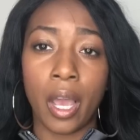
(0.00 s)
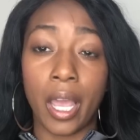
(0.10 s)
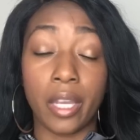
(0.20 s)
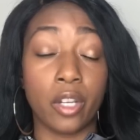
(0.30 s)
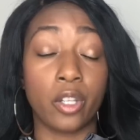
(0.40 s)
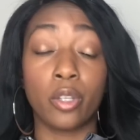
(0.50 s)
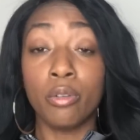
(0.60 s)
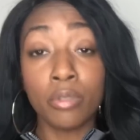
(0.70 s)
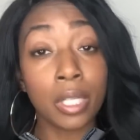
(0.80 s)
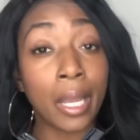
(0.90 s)
I had a
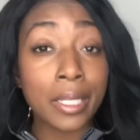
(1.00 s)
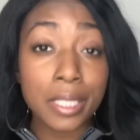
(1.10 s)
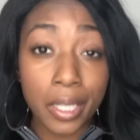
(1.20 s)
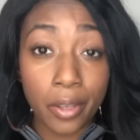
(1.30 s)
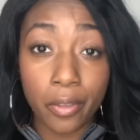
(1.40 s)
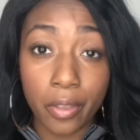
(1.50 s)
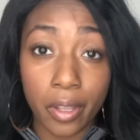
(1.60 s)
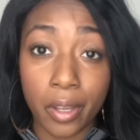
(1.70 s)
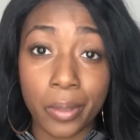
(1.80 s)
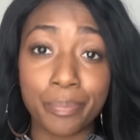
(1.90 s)
huge clientele
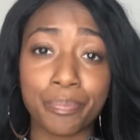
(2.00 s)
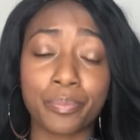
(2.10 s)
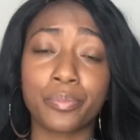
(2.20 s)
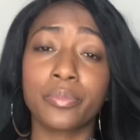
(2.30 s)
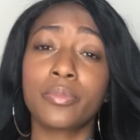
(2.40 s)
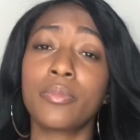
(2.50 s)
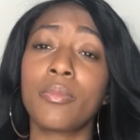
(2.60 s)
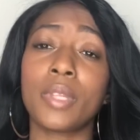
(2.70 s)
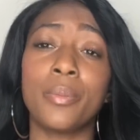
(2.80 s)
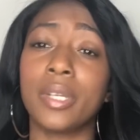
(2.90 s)
there.
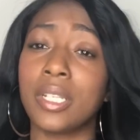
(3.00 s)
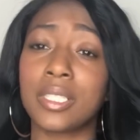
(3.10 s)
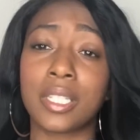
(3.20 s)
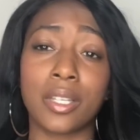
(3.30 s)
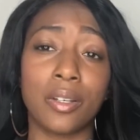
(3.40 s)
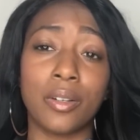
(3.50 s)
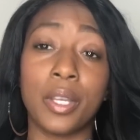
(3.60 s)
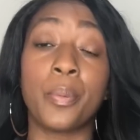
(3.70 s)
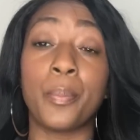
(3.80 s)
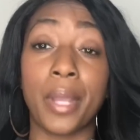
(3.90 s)
But
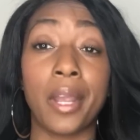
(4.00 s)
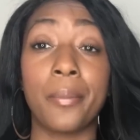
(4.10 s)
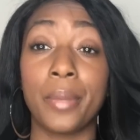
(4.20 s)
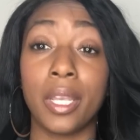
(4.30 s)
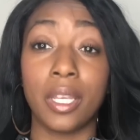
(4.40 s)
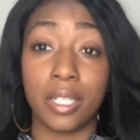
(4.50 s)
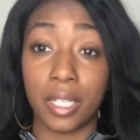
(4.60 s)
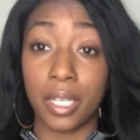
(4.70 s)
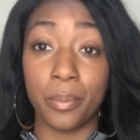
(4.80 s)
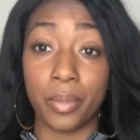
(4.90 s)
it prepared me, it
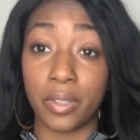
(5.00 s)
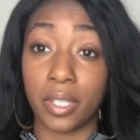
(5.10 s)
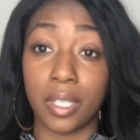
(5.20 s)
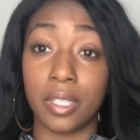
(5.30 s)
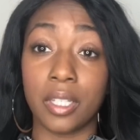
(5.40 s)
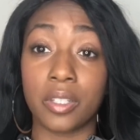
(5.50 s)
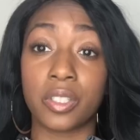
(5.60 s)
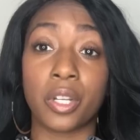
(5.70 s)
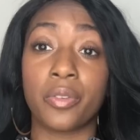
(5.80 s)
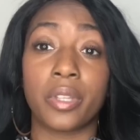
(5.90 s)
did. But then there's
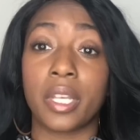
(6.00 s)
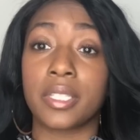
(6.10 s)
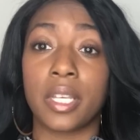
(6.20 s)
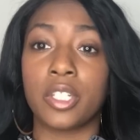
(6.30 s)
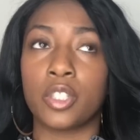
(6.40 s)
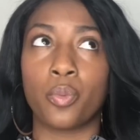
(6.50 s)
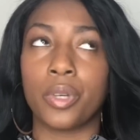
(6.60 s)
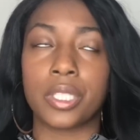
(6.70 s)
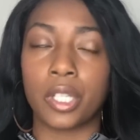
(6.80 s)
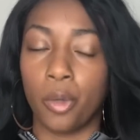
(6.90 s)
certain things that just
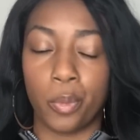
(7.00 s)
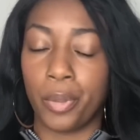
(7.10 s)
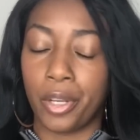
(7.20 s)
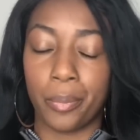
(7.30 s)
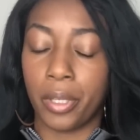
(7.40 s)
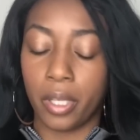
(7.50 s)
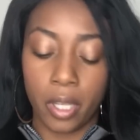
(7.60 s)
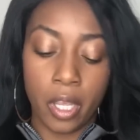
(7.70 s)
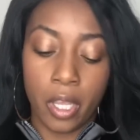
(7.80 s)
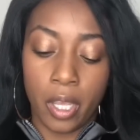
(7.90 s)
wasn't going to prepare me.
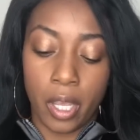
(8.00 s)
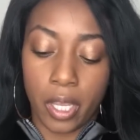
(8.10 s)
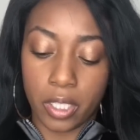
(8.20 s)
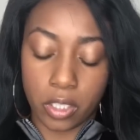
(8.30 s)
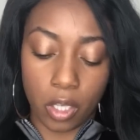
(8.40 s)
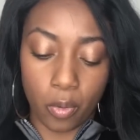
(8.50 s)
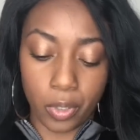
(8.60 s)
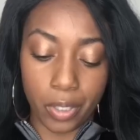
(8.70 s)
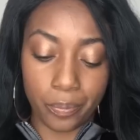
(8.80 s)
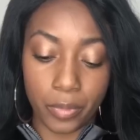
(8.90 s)
And so,
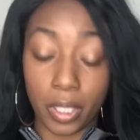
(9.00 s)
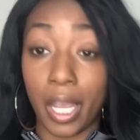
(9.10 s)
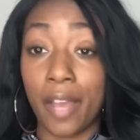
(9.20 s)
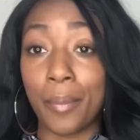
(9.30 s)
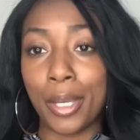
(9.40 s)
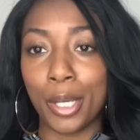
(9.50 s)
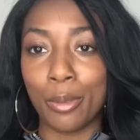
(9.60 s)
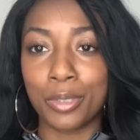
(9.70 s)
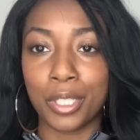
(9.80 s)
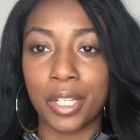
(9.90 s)
like I have my
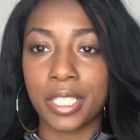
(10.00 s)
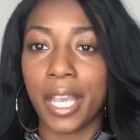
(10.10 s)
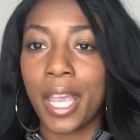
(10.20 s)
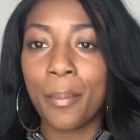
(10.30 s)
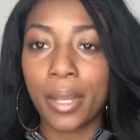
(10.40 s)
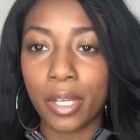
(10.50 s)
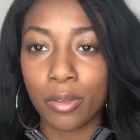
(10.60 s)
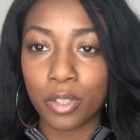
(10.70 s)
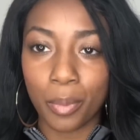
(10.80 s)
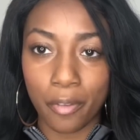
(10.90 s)
notes here because I had my
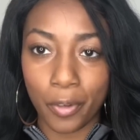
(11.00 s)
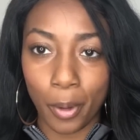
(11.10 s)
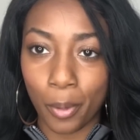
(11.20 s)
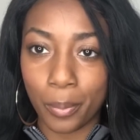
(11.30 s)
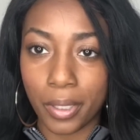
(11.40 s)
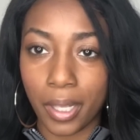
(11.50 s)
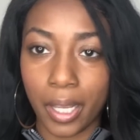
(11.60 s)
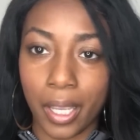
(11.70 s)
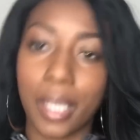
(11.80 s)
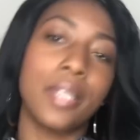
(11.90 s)
notes on my phone, but I
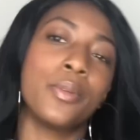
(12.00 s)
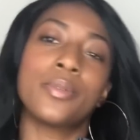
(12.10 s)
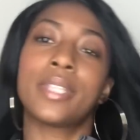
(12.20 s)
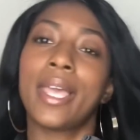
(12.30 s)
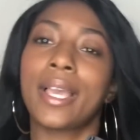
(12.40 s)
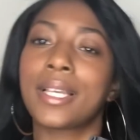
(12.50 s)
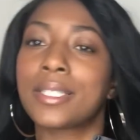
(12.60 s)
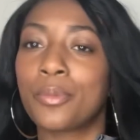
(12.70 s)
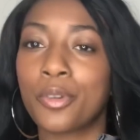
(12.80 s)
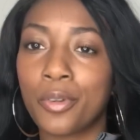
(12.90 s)
can't use that because
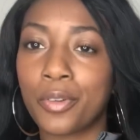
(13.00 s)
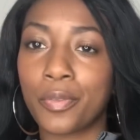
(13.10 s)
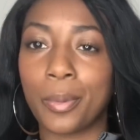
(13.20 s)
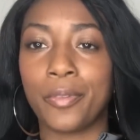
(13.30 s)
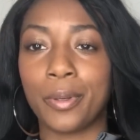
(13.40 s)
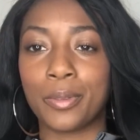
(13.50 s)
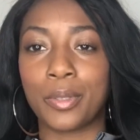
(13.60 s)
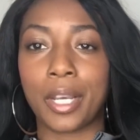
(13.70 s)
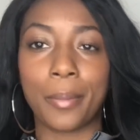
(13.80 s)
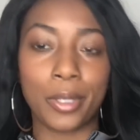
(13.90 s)
I'm recording from my phone.
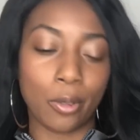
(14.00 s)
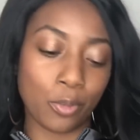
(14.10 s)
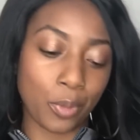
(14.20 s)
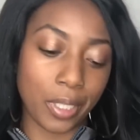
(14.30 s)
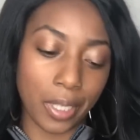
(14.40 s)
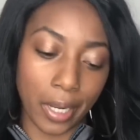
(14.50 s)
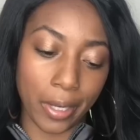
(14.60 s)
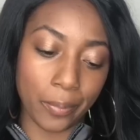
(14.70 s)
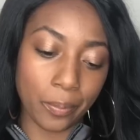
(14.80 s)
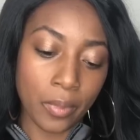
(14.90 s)
So I got my notes written
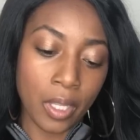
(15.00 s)
down.